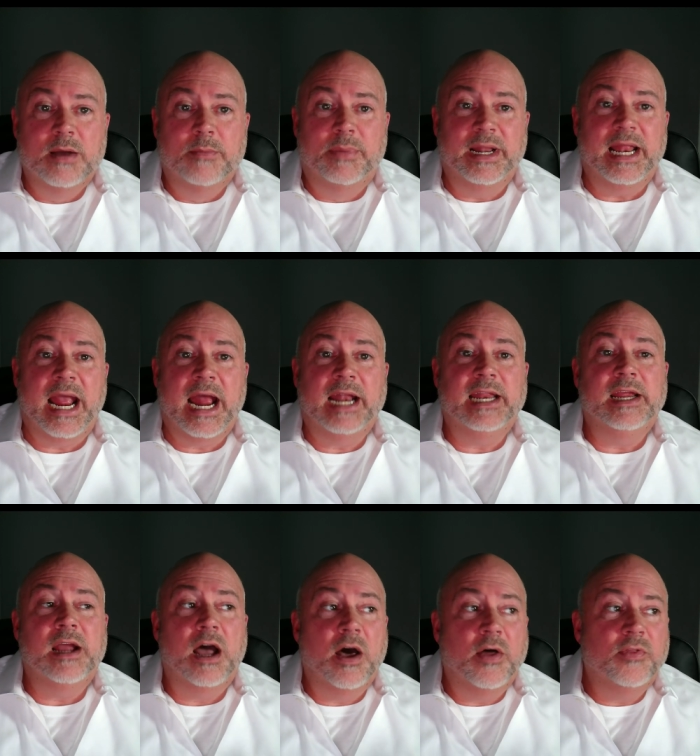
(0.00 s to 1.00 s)
but
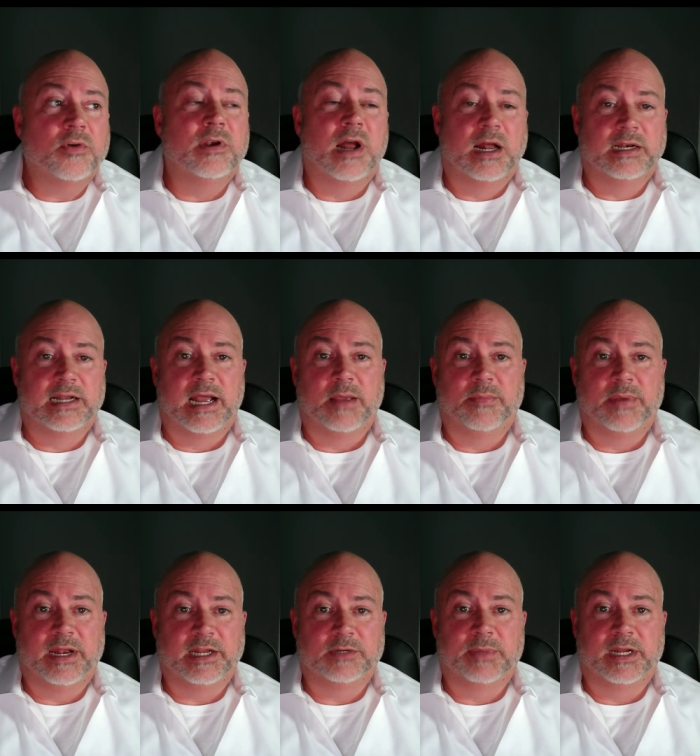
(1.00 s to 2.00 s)
adding other
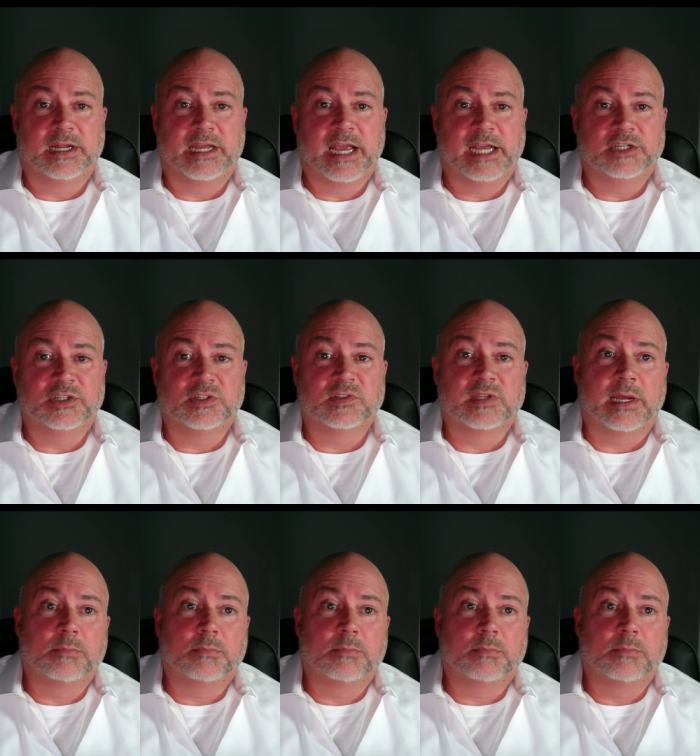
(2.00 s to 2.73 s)
non-diabetic medications